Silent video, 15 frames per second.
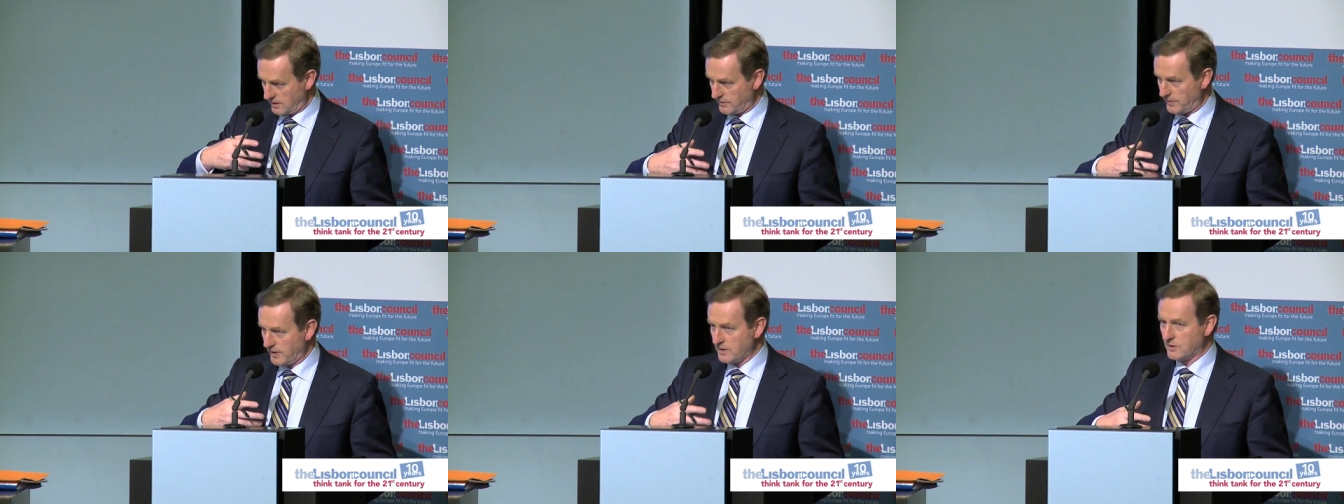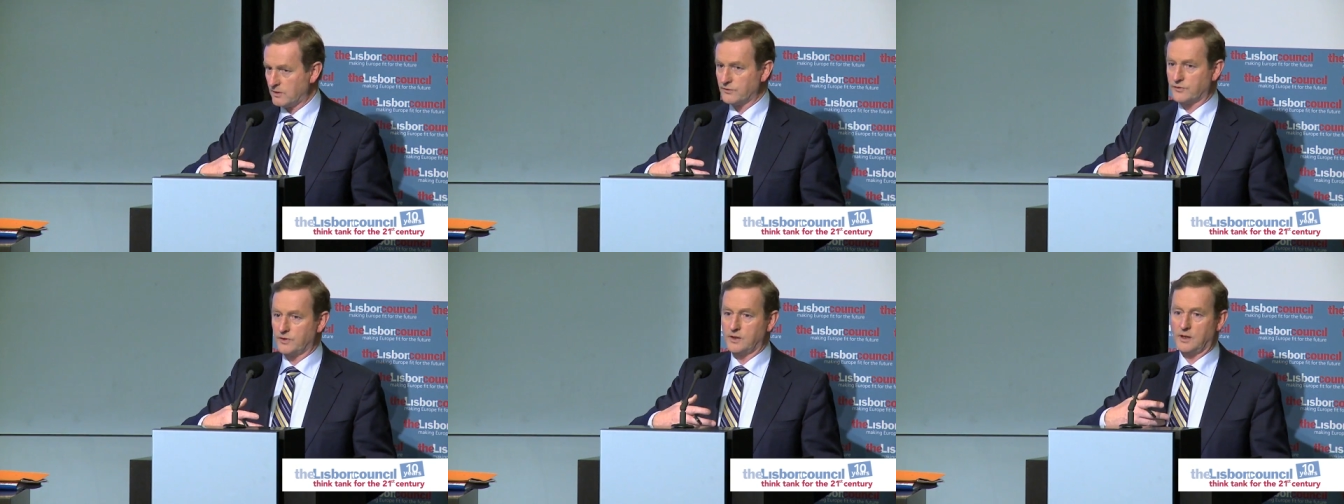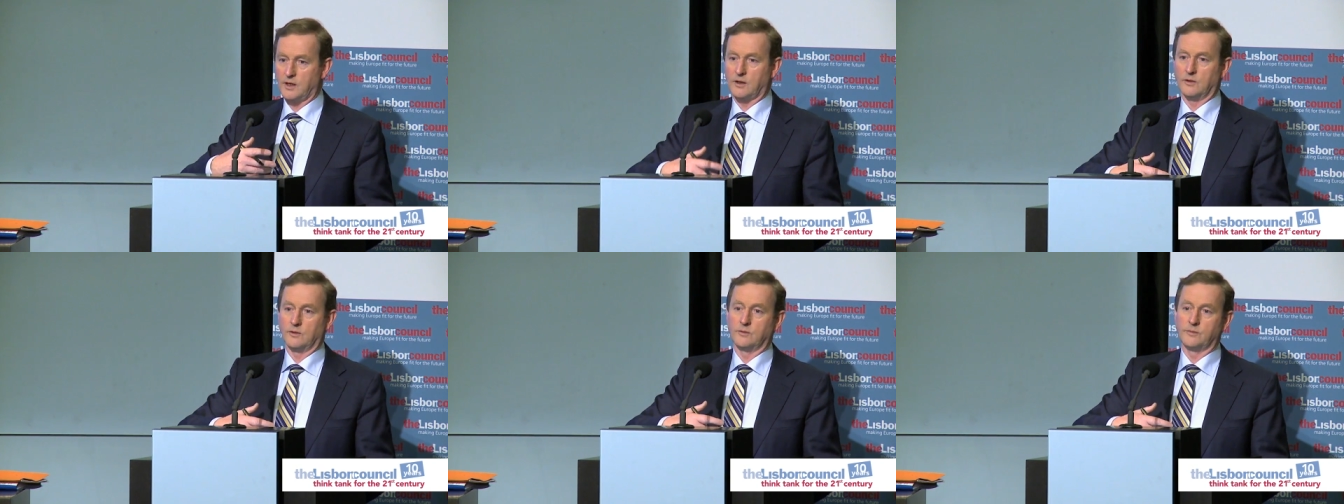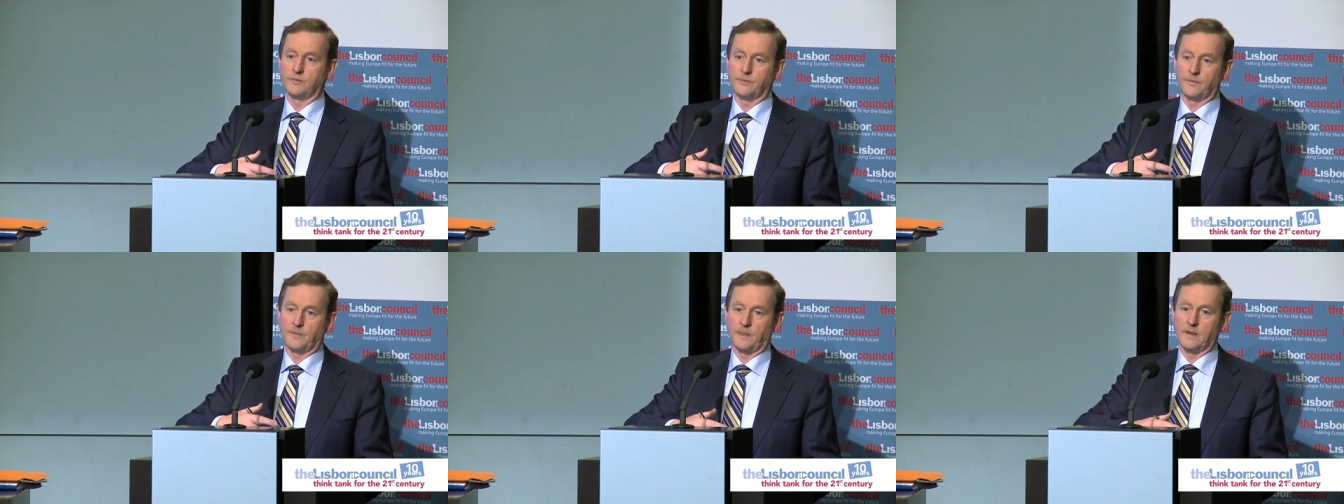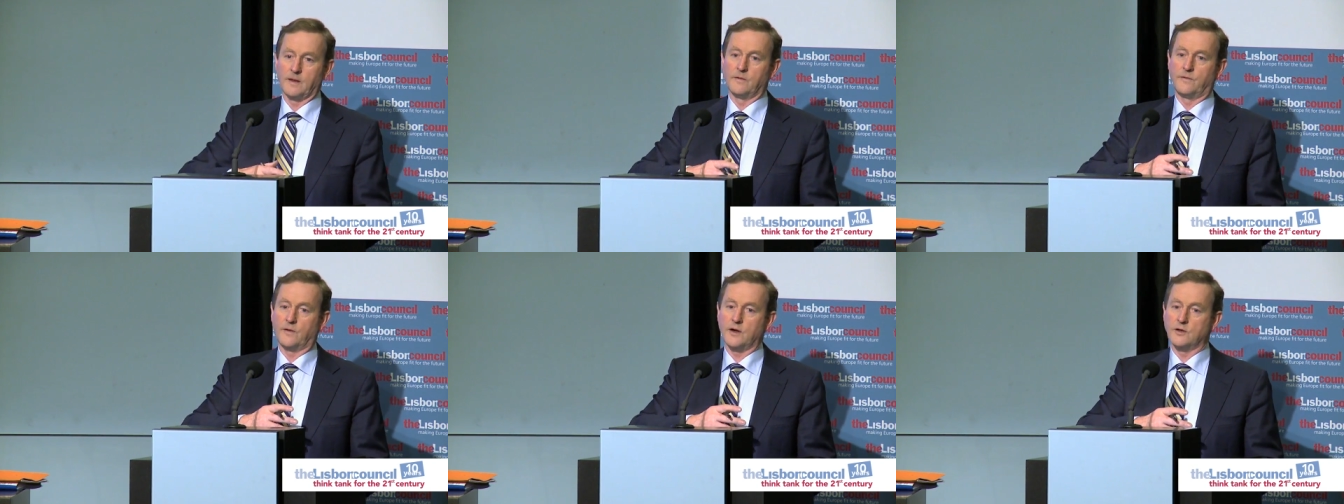my country now
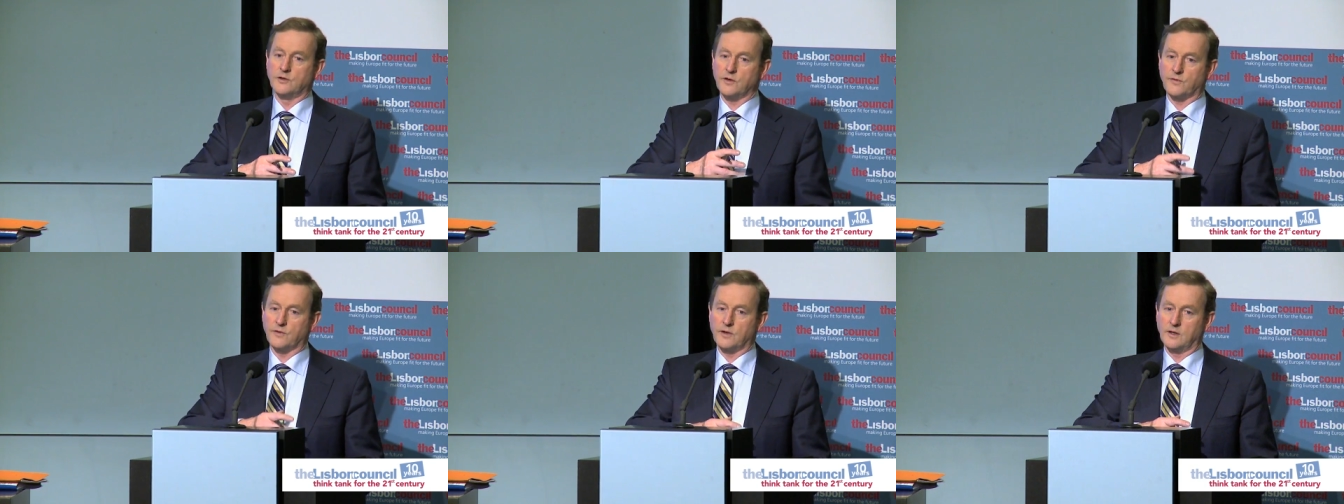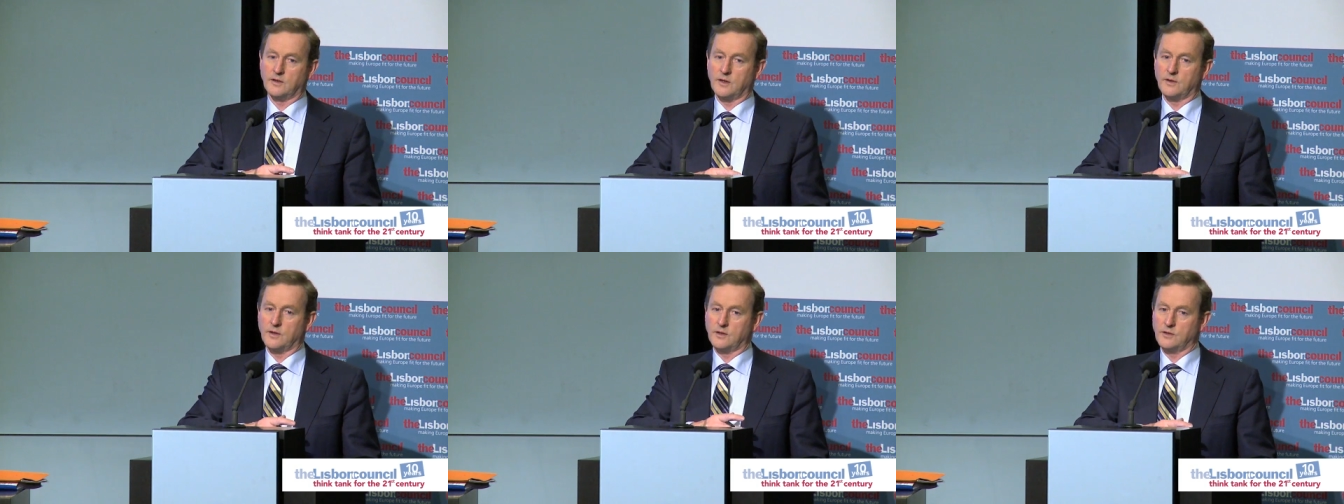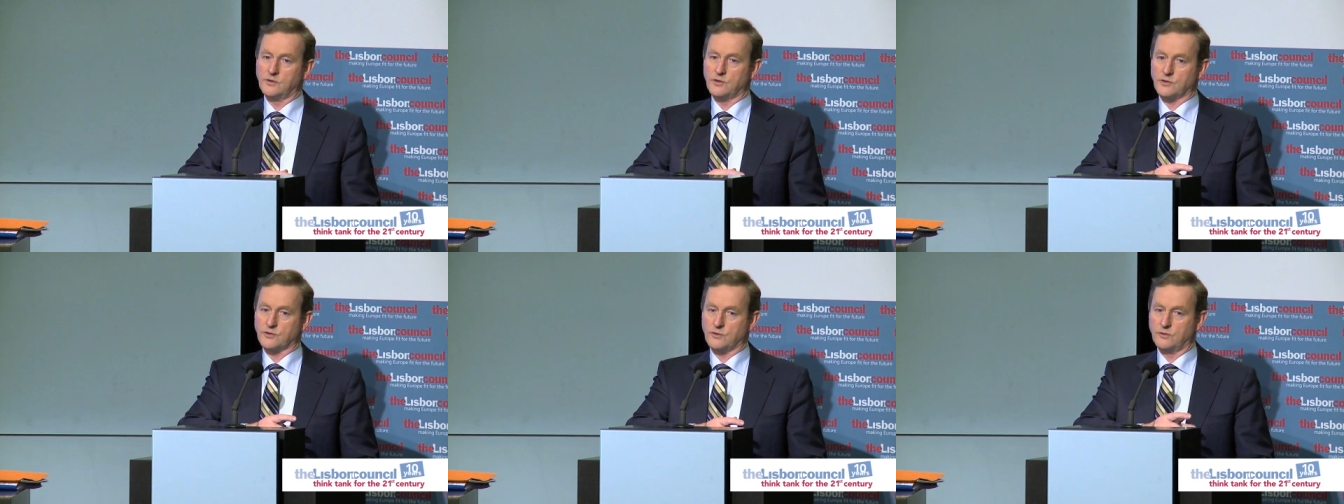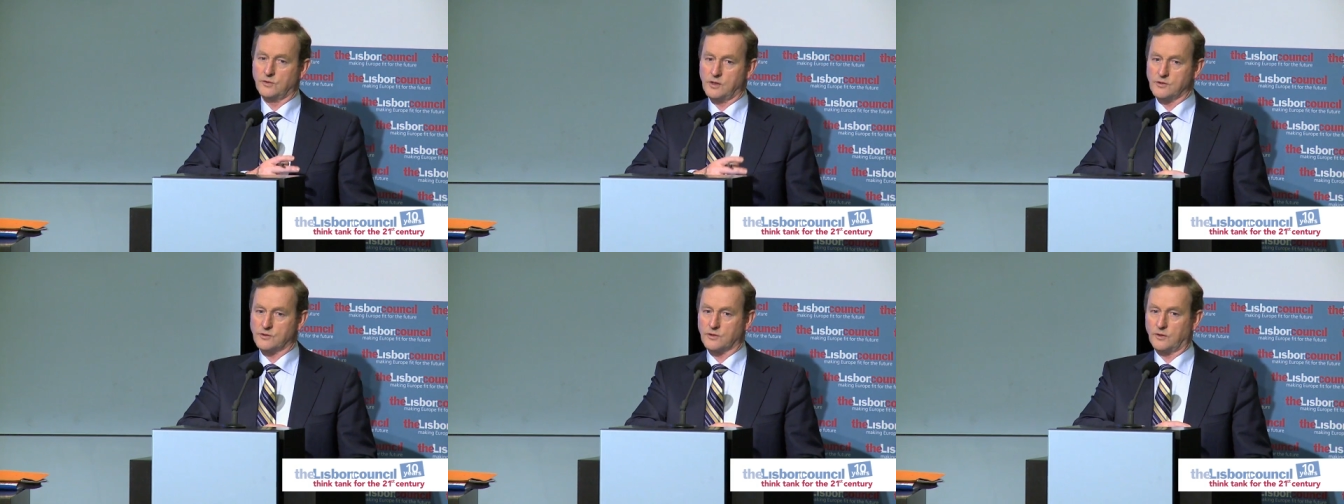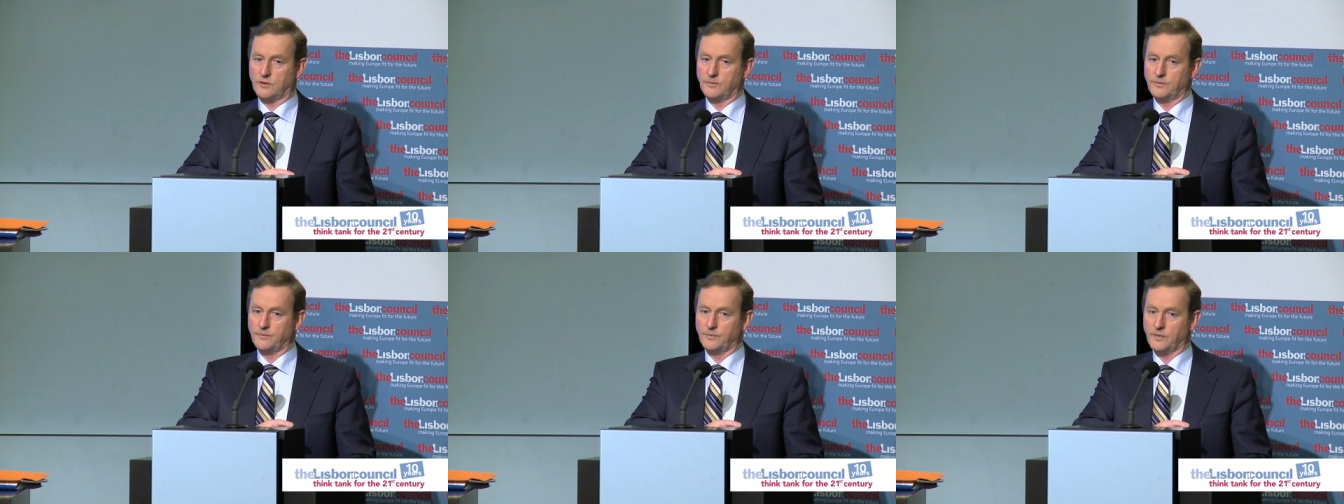very differently than they did just 2 years ago,